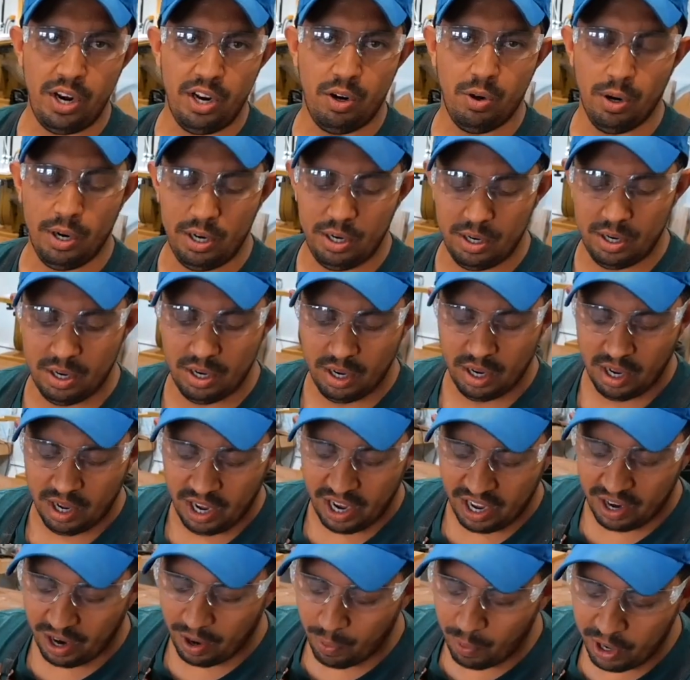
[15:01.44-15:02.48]
grit,
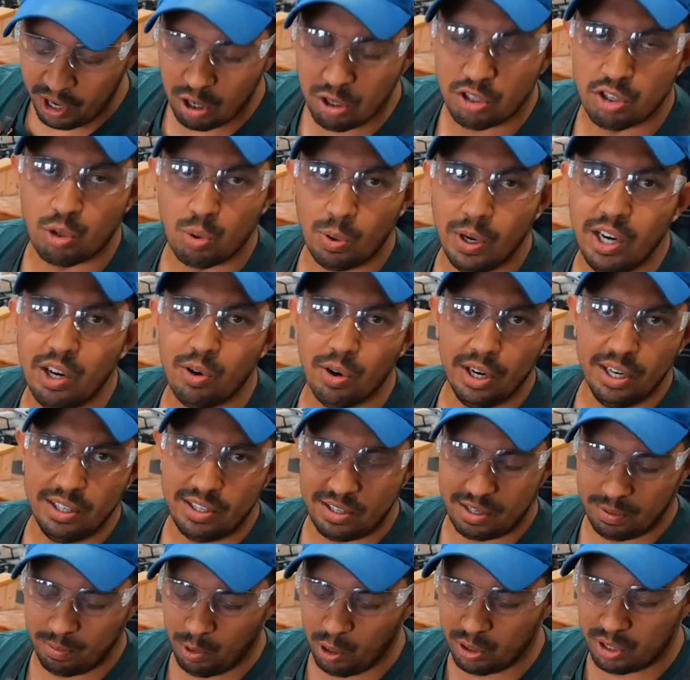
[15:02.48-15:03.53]
and we use 3
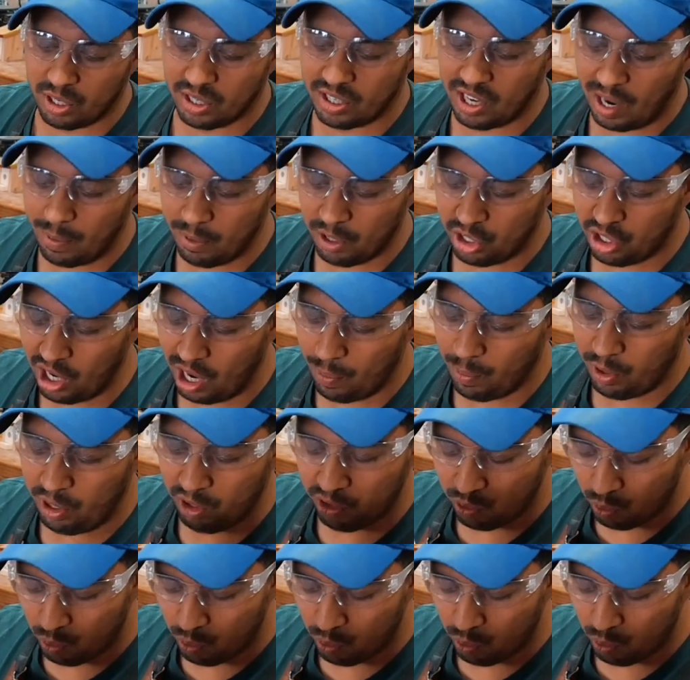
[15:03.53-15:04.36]
grits most of the time in the shop. We use